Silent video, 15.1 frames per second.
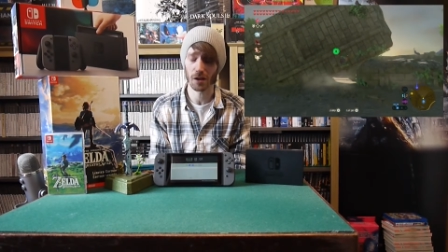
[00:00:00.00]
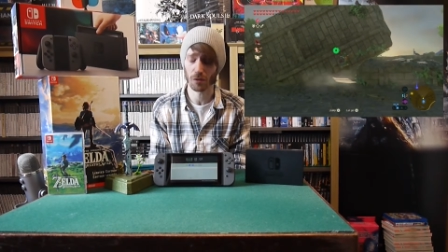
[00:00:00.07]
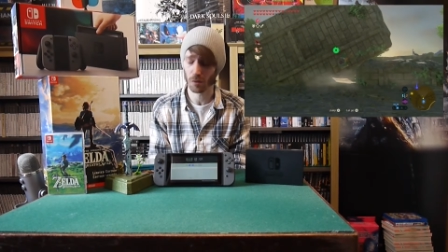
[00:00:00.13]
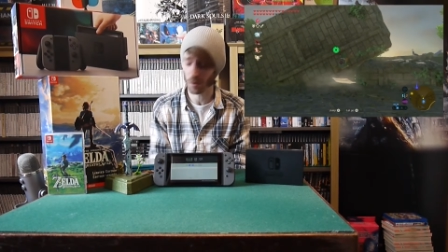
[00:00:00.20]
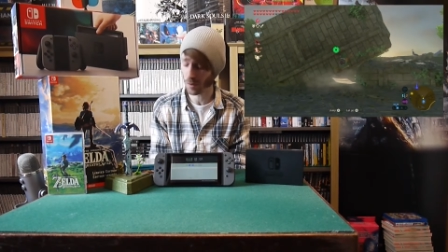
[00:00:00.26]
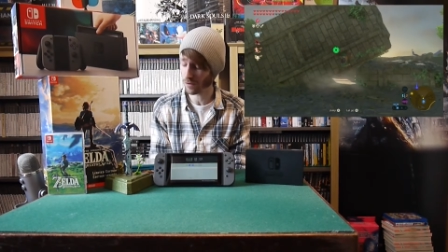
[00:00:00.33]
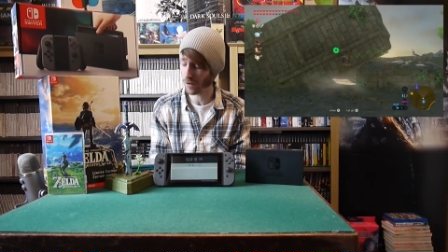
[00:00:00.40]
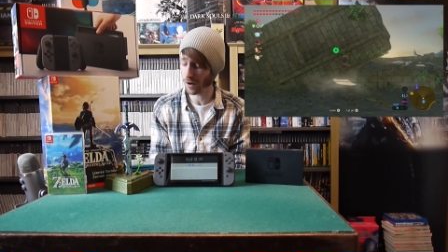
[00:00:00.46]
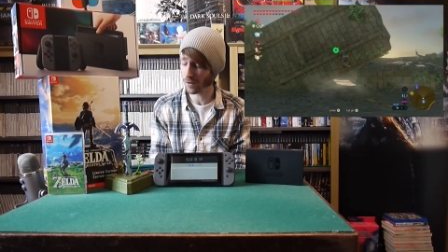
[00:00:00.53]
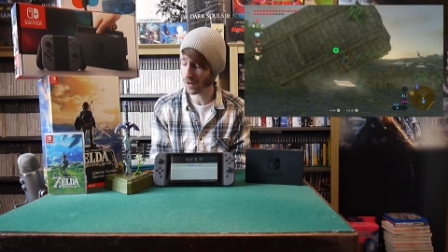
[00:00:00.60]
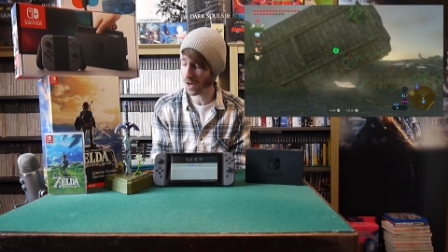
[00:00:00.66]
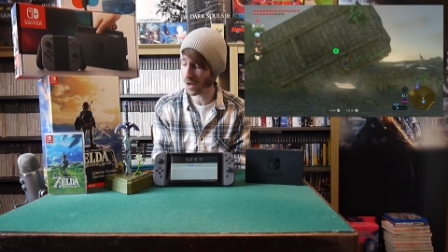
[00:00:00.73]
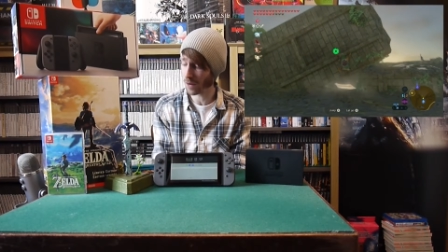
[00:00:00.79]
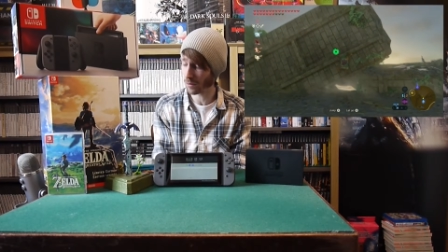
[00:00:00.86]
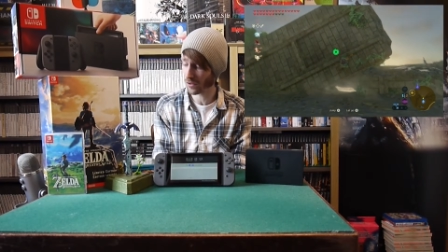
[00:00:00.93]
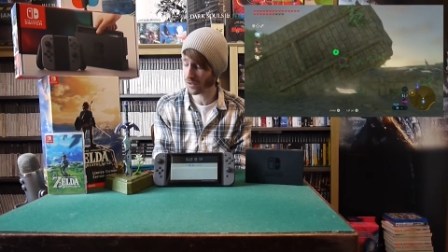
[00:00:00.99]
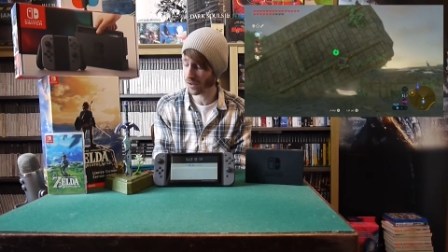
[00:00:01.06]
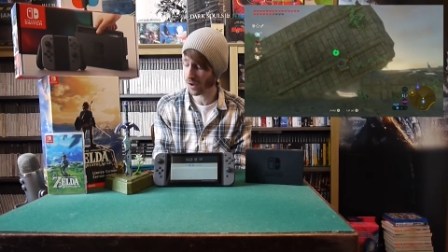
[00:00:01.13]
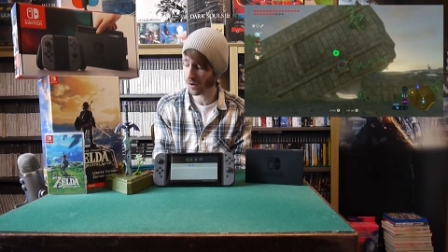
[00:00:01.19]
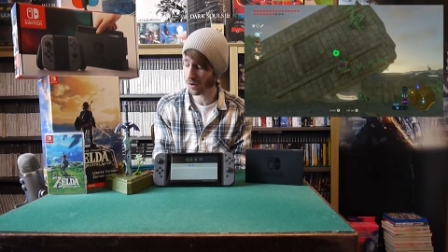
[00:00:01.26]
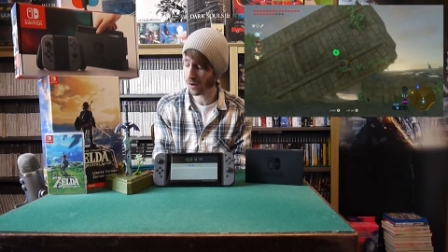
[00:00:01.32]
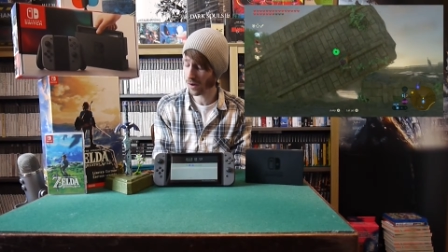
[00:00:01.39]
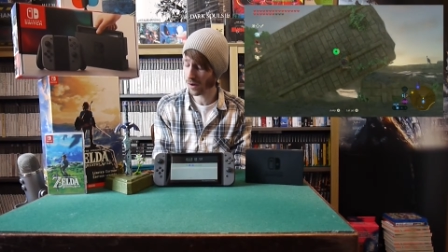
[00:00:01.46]
It's one of my favourite games,
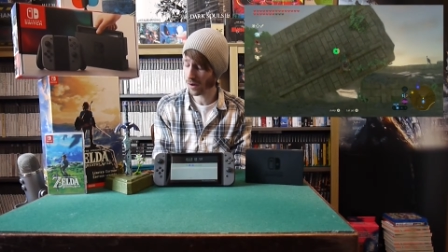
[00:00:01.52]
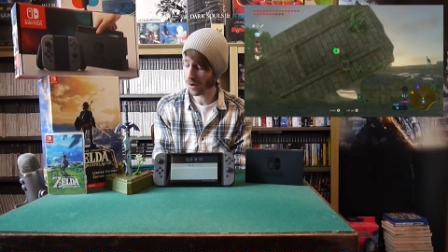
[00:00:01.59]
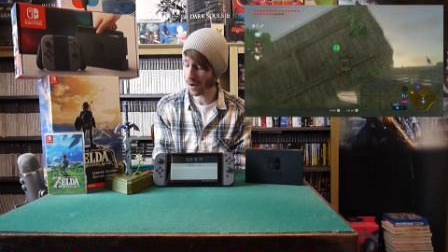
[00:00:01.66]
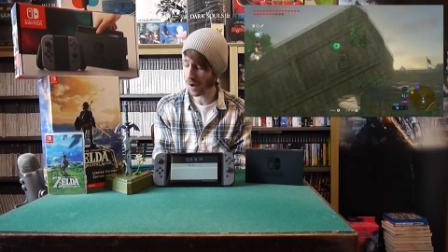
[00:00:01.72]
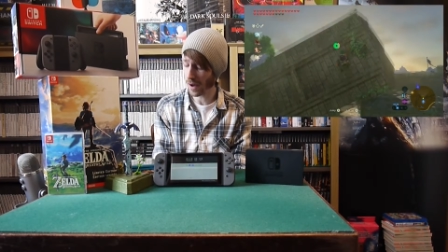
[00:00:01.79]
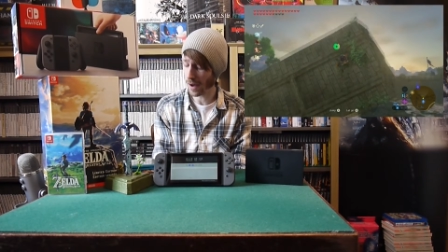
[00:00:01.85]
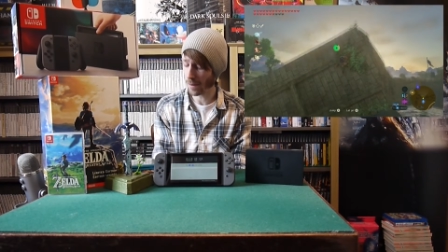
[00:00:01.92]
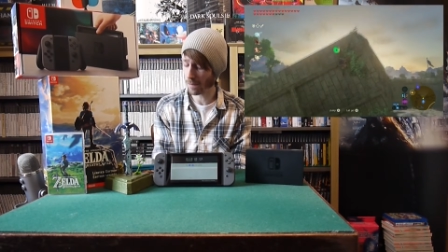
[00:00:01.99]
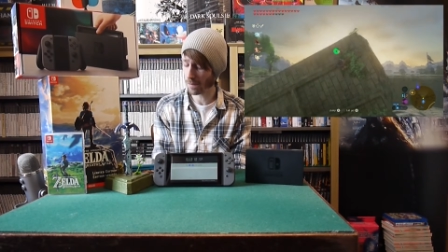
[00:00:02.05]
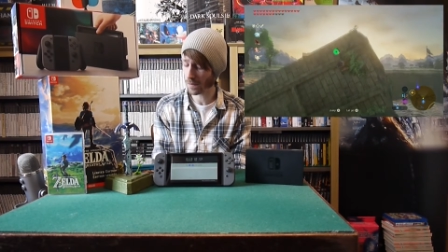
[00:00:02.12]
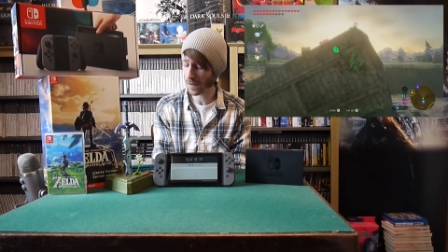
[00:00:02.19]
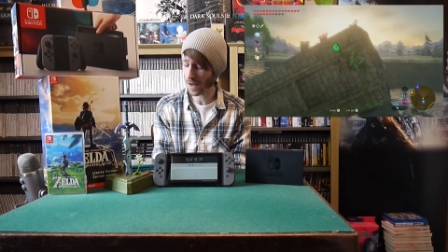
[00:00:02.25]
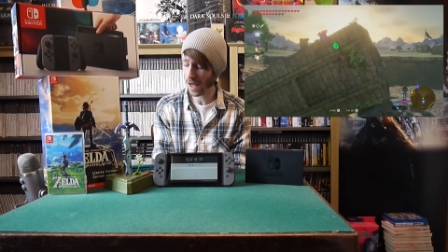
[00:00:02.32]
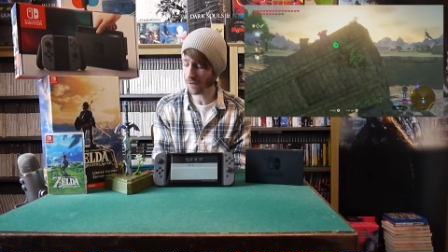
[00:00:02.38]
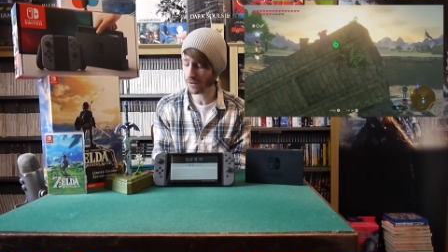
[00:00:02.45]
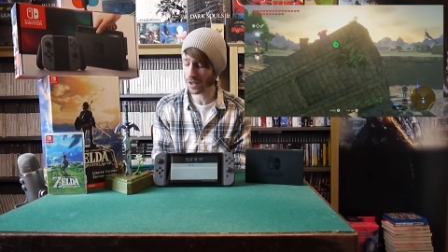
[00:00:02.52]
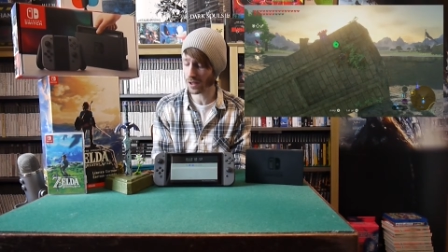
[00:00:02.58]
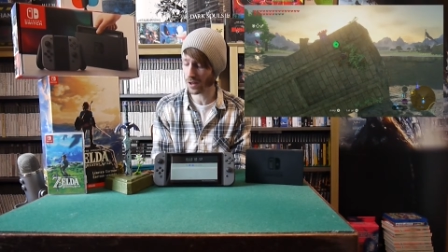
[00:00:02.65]
so having